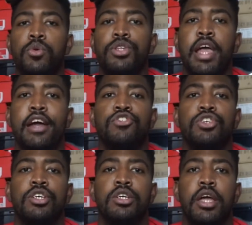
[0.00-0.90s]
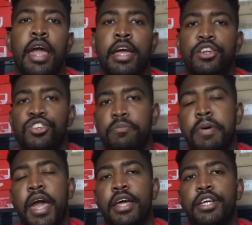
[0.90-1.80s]
was actually a
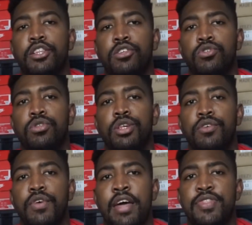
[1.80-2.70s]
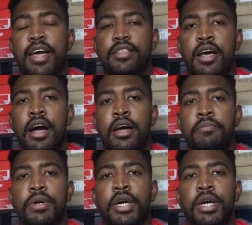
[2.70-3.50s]
Japan exclusive at that time,